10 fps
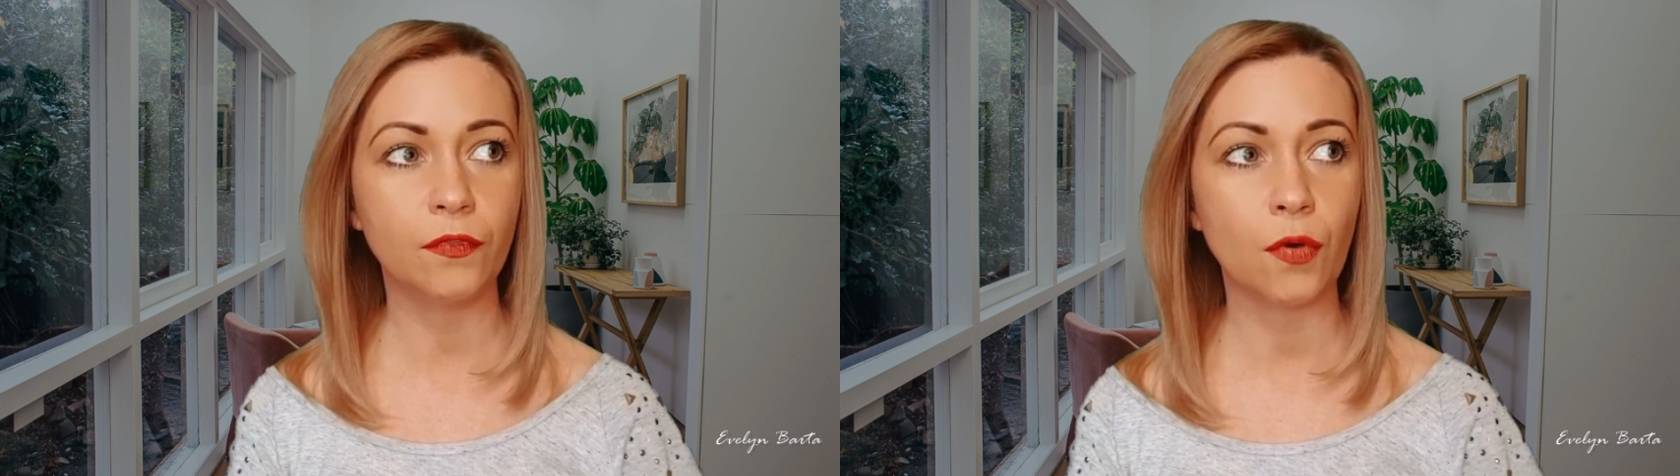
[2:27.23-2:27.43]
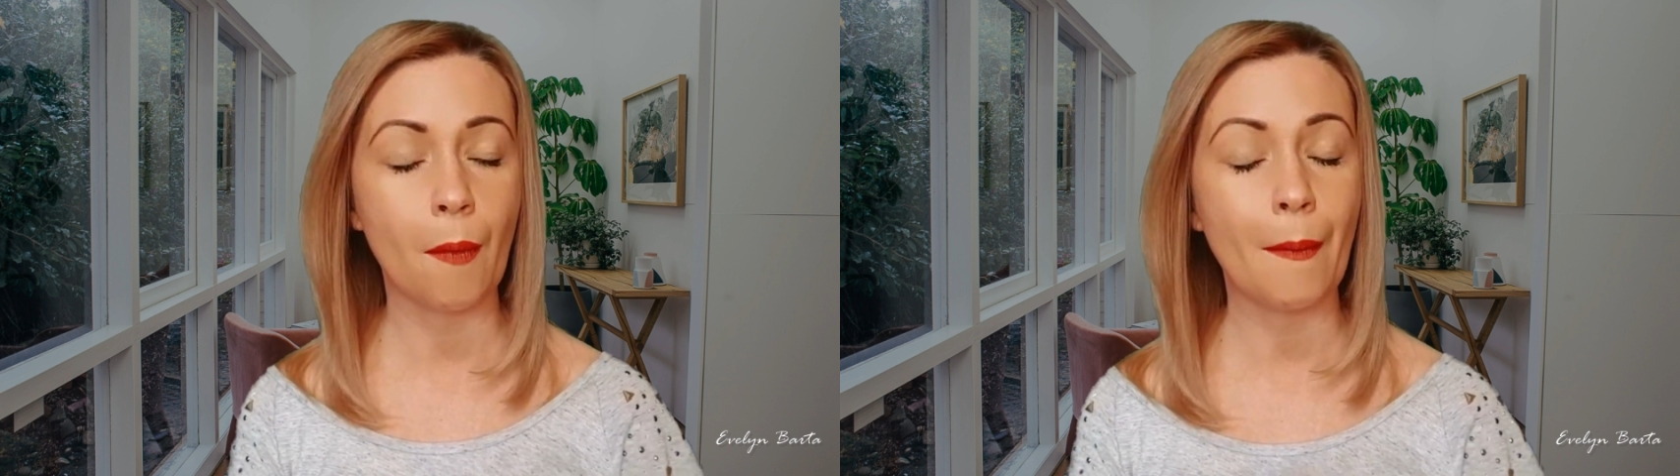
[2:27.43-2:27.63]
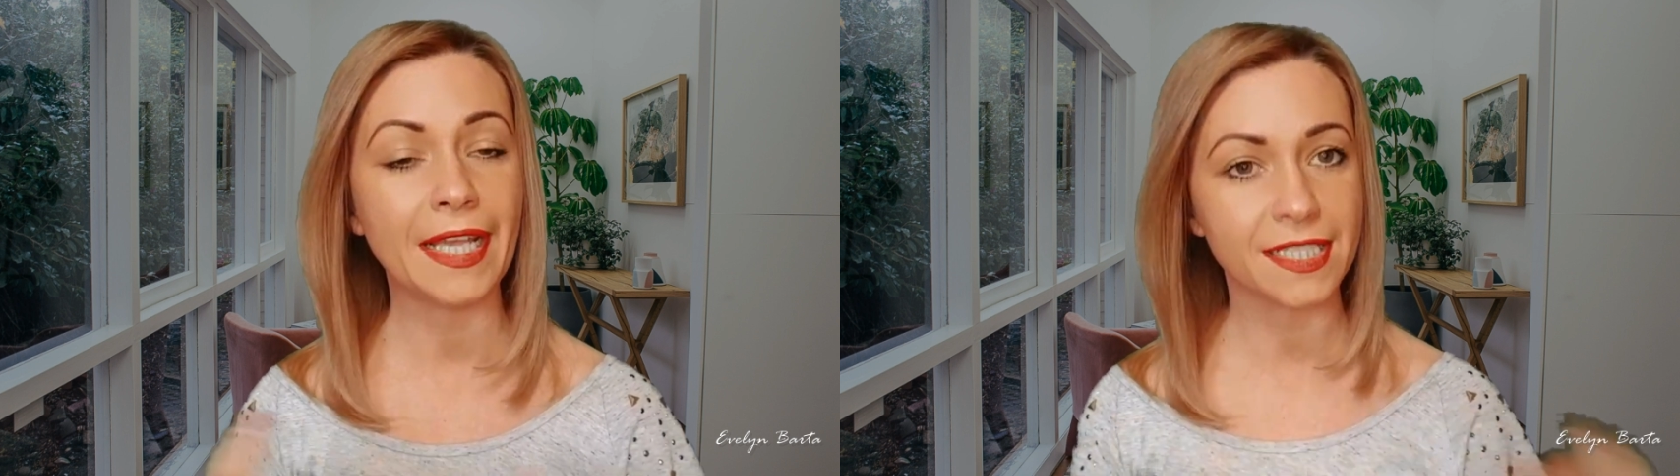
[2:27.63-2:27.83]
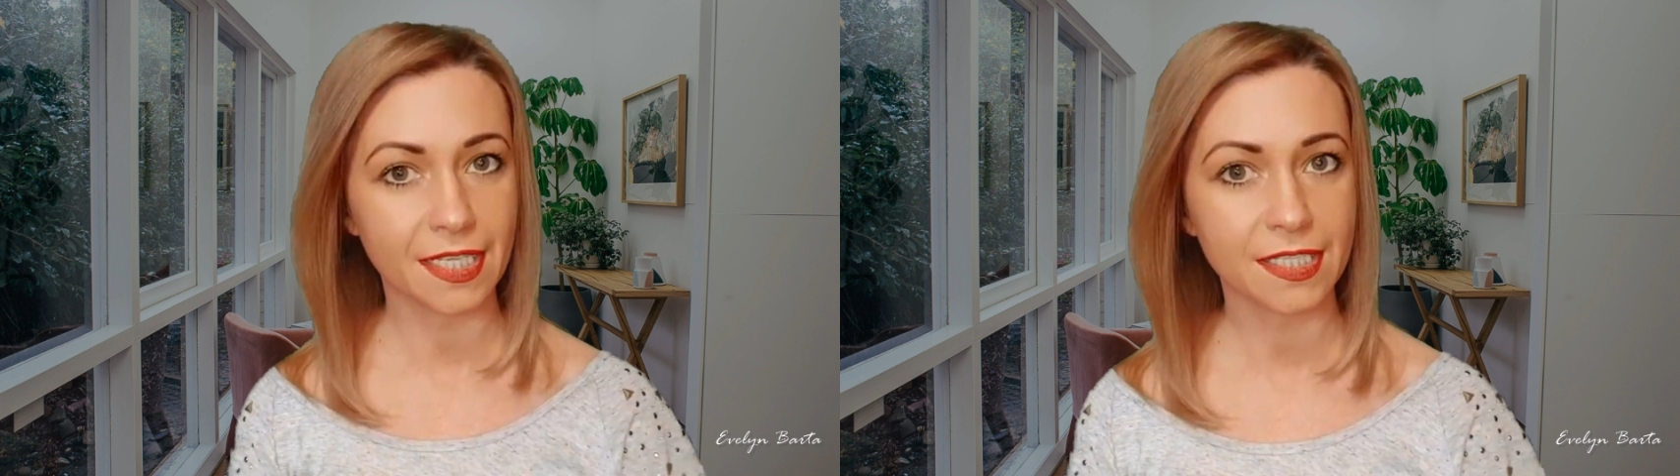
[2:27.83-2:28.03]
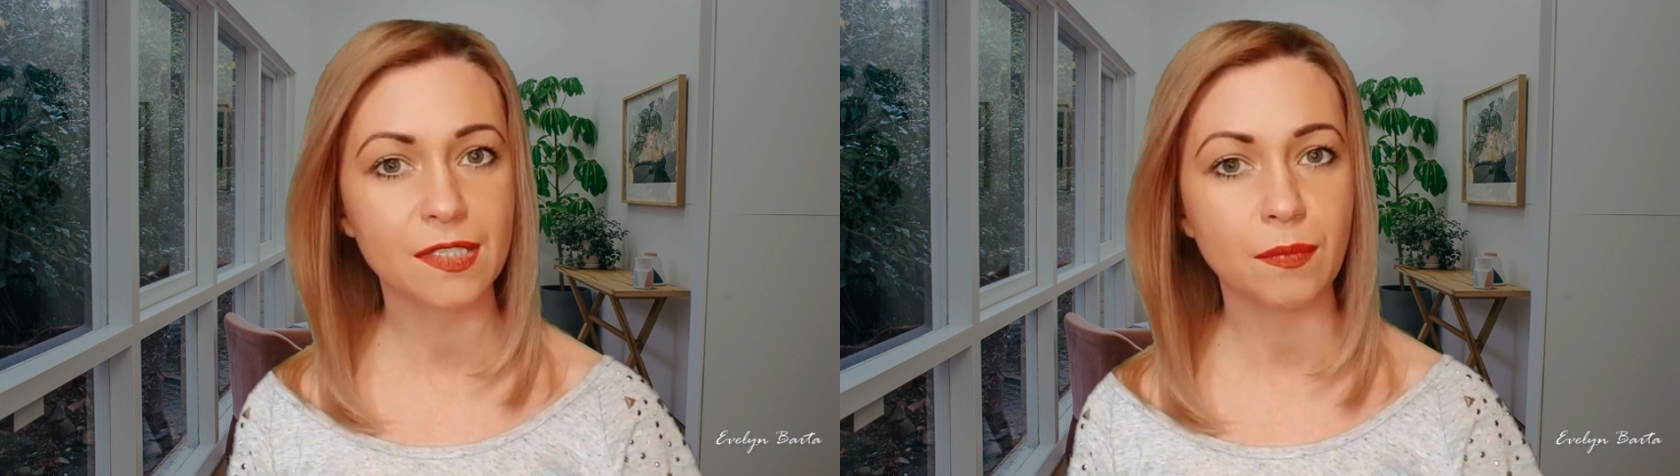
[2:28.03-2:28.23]
from a
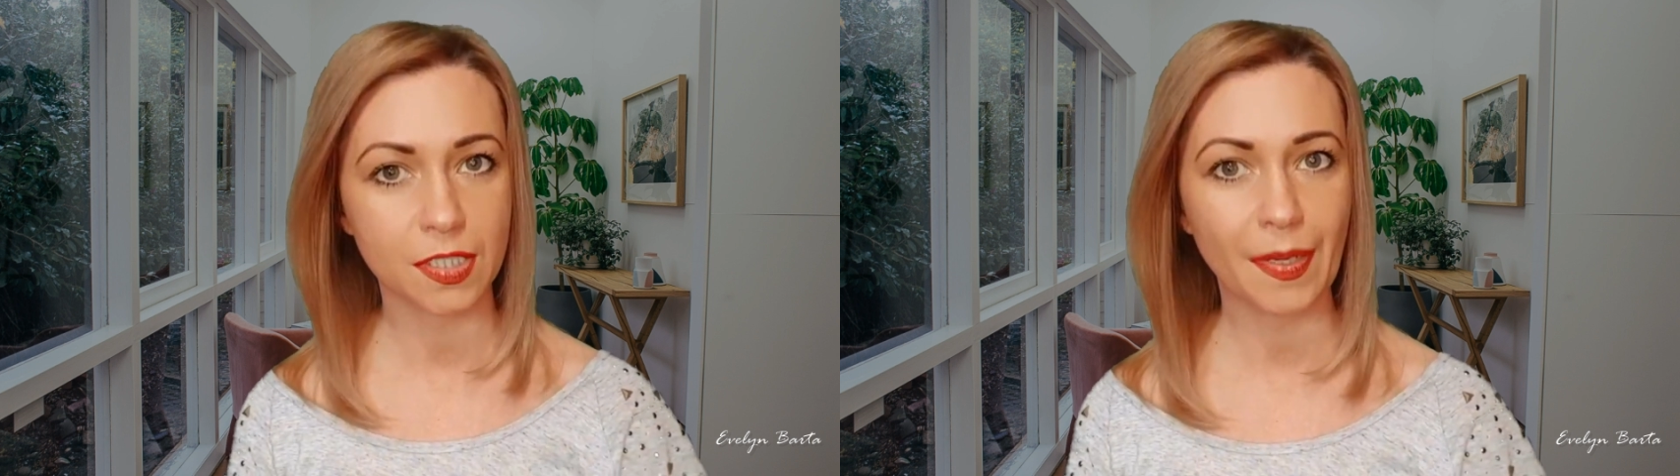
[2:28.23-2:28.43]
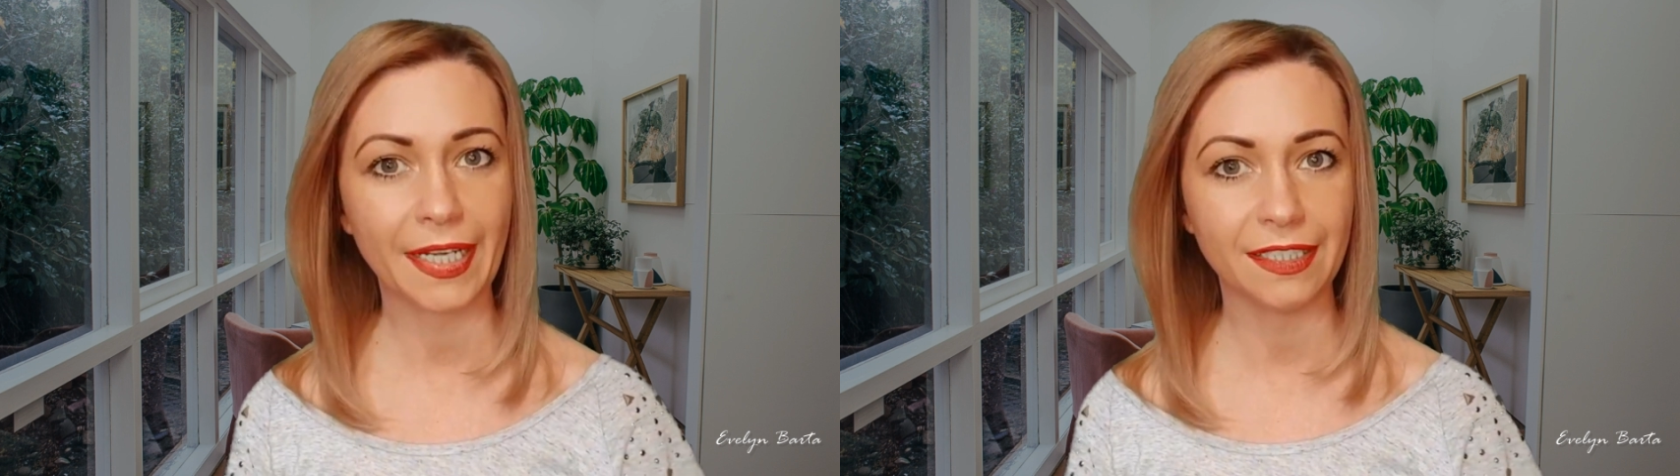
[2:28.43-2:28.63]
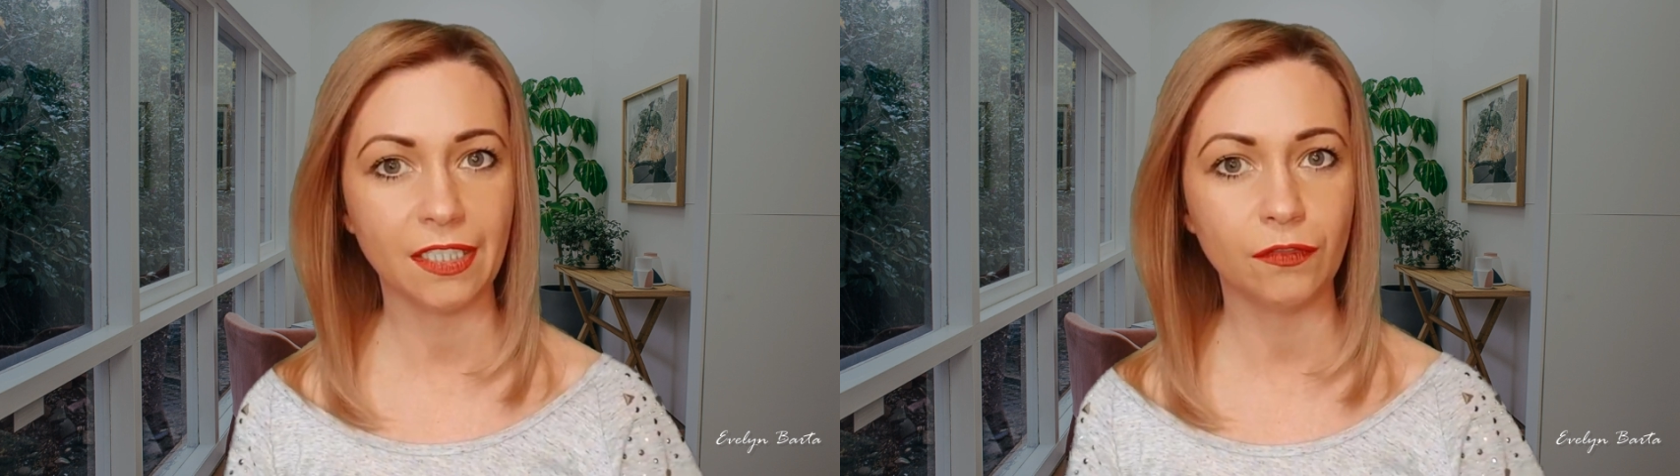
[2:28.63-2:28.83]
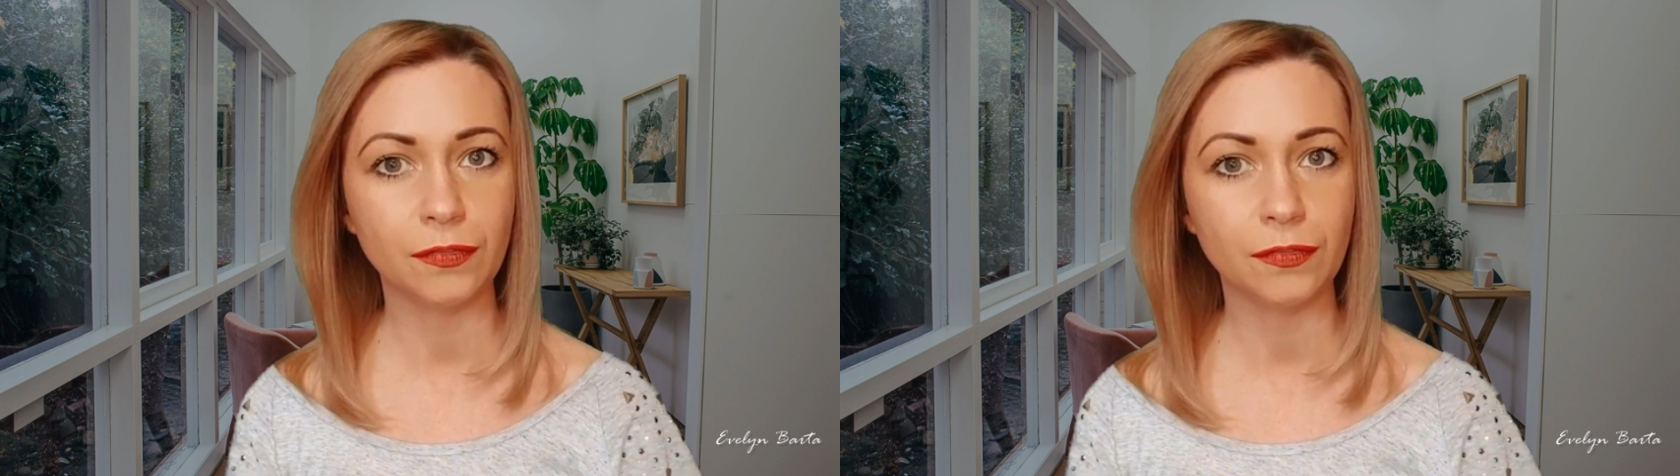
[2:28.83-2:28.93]
mindset's perspective.